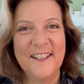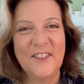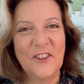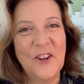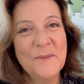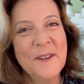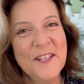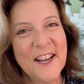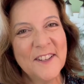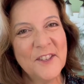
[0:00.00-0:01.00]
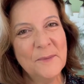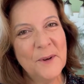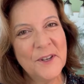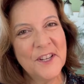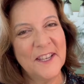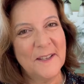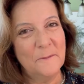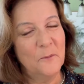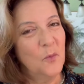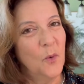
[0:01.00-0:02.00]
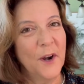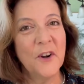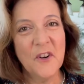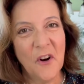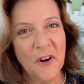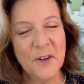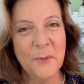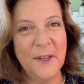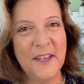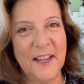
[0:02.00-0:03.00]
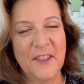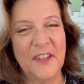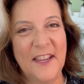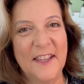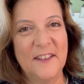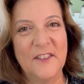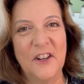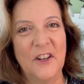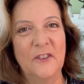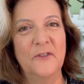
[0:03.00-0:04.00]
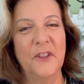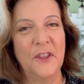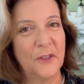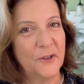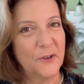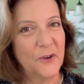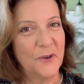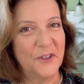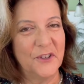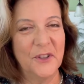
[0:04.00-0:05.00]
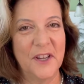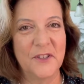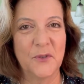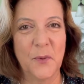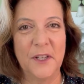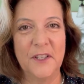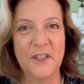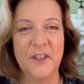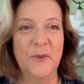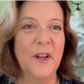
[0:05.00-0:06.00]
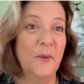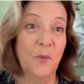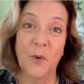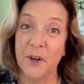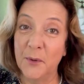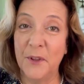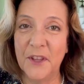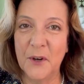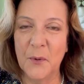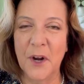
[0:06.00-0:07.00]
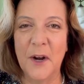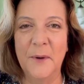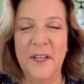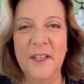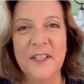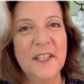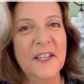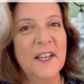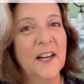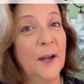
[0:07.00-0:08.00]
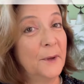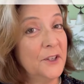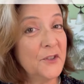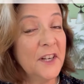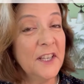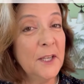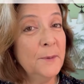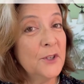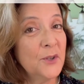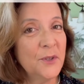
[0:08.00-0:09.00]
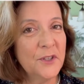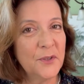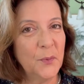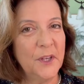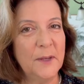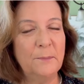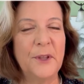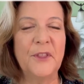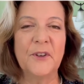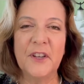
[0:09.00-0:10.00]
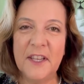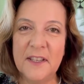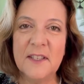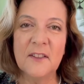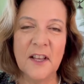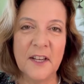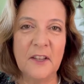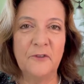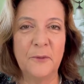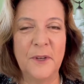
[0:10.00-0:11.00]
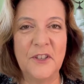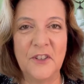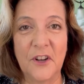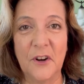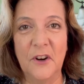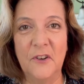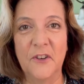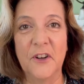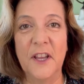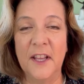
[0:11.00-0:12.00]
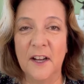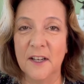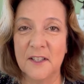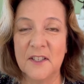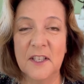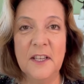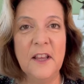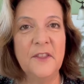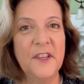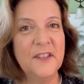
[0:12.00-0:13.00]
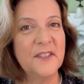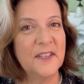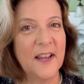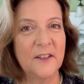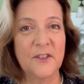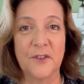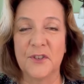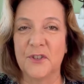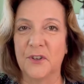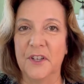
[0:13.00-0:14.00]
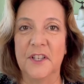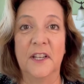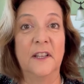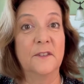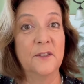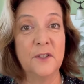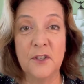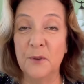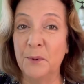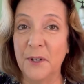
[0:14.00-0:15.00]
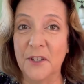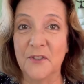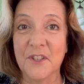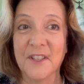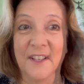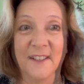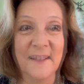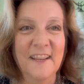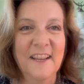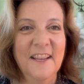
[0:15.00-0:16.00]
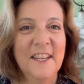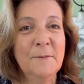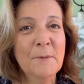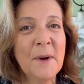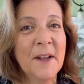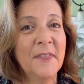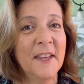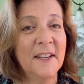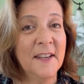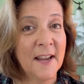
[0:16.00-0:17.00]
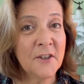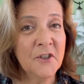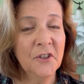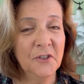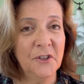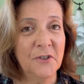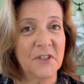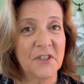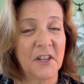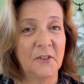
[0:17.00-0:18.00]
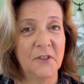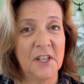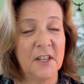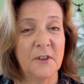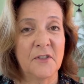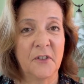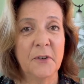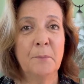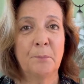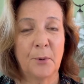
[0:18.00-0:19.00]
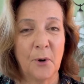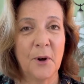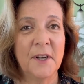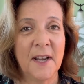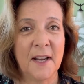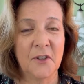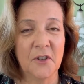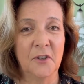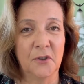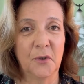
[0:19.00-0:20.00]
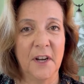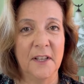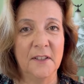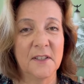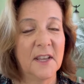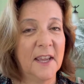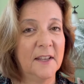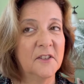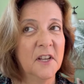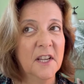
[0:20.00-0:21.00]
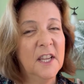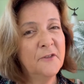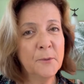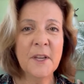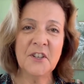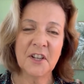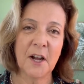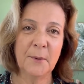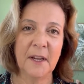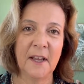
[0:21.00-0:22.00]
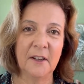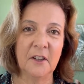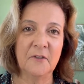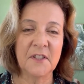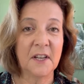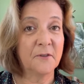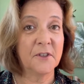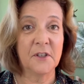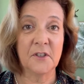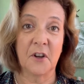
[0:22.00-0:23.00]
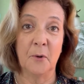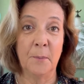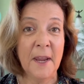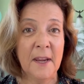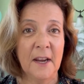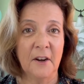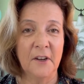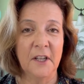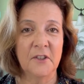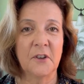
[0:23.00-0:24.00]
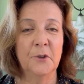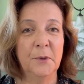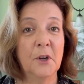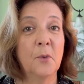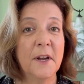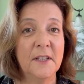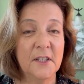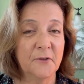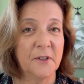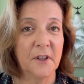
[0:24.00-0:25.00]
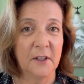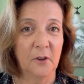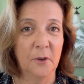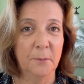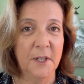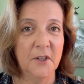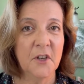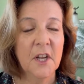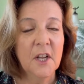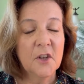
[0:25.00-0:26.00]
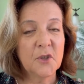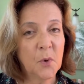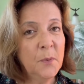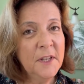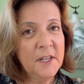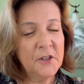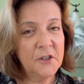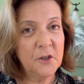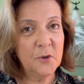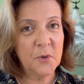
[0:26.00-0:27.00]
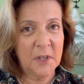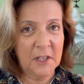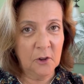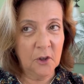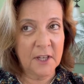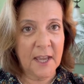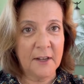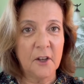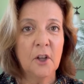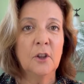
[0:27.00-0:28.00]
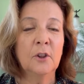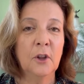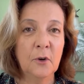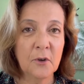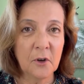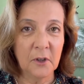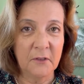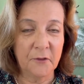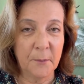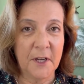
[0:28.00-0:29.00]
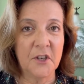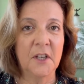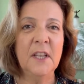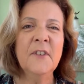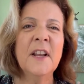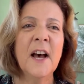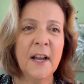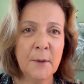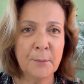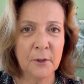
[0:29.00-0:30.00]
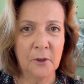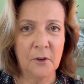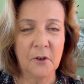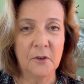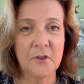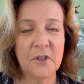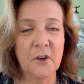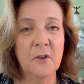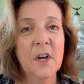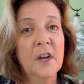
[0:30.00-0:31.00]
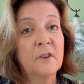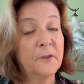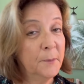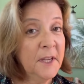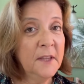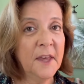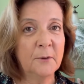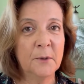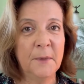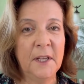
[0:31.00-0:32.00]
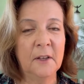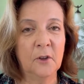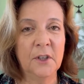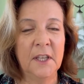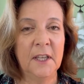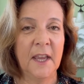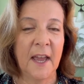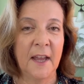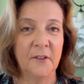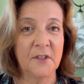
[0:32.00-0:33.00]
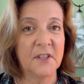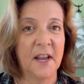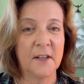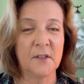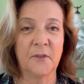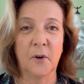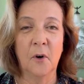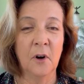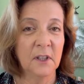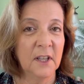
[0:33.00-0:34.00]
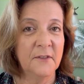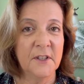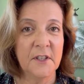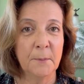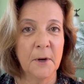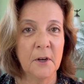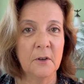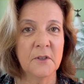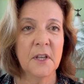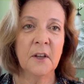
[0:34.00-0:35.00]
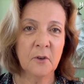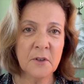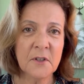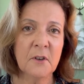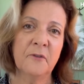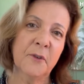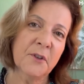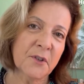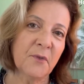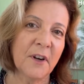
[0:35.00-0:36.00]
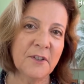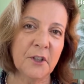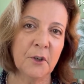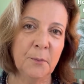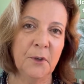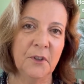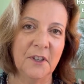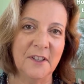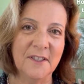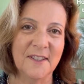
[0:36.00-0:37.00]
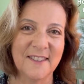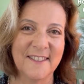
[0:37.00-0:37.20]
The Long Beach housing market, where are we at the end of the third quarter 2022 and where do we think we're going? I'm going to try to keep it short and sweet, but there is a lot of information to go over. And honestly, these stats are starting to get super interesting. Keep in mind that national news is going to give us very broad national trends, and information coming out of San Francisco Bay Area is going to be quite different than Long Beach. So what we need to do is we look at local information, even hyper local. So for me, that would mean looking at the stats for all 11 zip codes and also for the surrounding communities.